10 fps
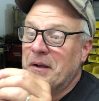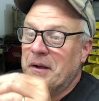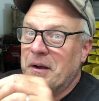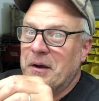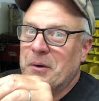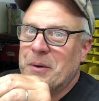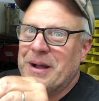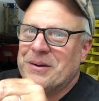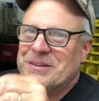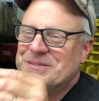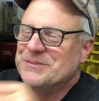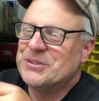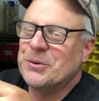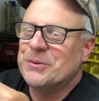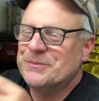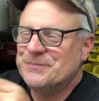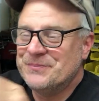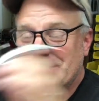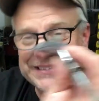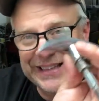Oh, well. So
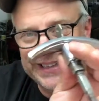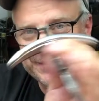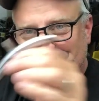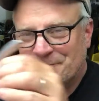it's in.